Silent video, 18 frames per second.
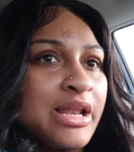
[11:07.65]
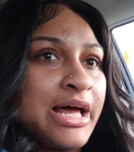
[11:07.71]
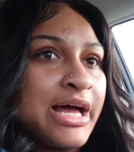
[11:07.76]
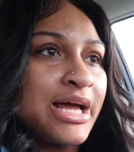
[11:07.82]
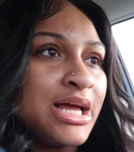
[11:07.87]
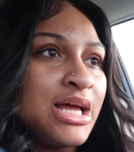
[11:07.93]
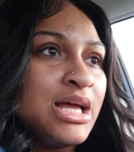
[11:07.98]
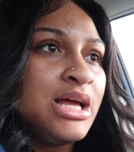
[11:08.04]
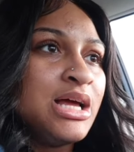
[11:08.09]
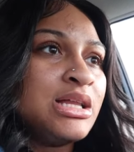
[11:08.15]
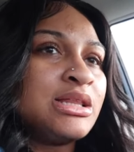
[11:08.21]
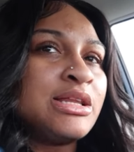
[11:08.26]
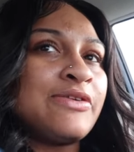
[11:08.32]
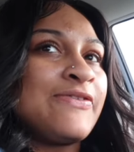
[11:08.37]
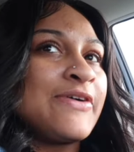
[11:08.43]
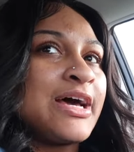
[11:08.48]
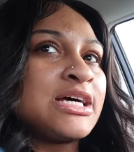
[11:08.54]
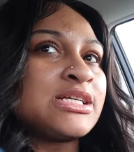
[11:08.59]
Like,
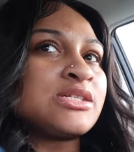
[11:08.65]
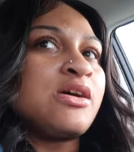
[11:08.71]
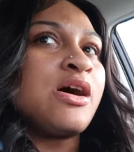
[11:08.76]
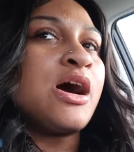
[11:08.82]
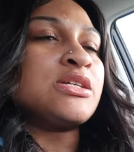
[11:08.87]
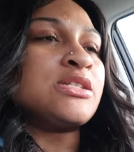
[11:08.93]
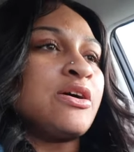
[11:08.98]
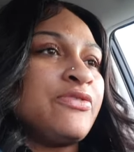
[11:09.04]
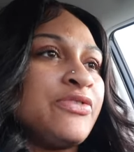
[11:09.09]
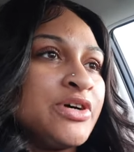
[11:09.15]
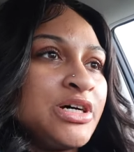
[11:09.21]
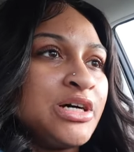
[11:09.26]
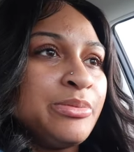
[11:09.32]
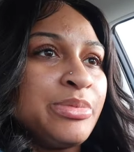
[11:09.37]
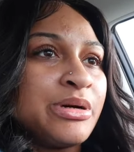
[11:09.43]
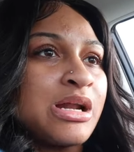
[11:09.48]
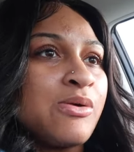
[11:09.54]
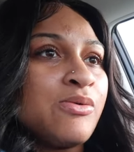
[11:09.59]
the fast cars are
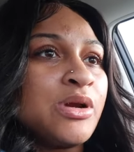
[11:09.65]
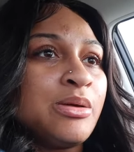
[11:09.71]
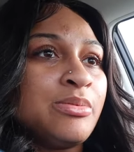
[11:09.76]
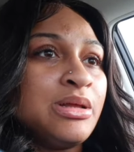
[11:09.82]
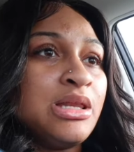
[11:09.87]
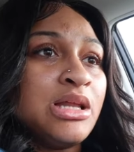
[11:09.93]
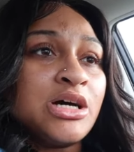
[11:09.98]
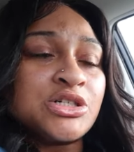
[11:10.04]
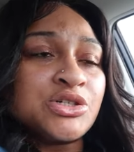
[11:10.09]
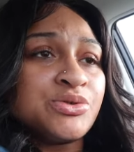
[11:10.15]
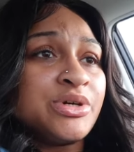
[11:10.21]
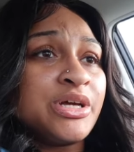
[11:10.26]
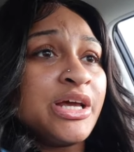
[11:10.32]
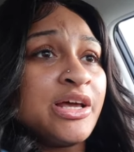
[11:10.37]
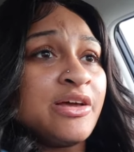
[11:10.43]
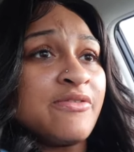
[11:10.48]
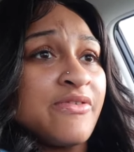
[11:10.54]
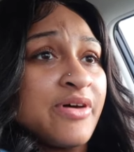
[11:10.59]
fun, but I wanna be luxury
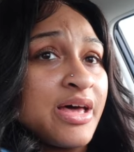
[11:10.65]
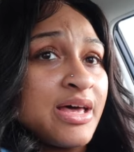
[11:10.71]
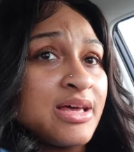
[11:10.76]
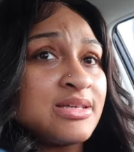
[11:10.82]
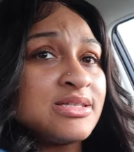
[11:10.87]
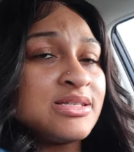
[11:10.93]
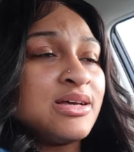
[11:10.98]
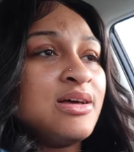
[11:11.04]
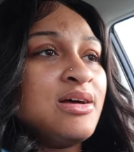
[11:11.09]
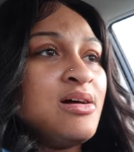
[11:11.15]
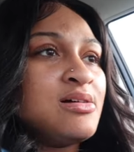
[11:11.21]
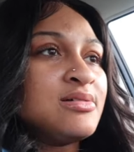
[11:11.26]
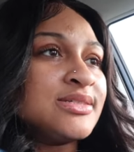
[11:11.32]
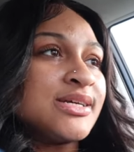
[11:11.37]
and fast.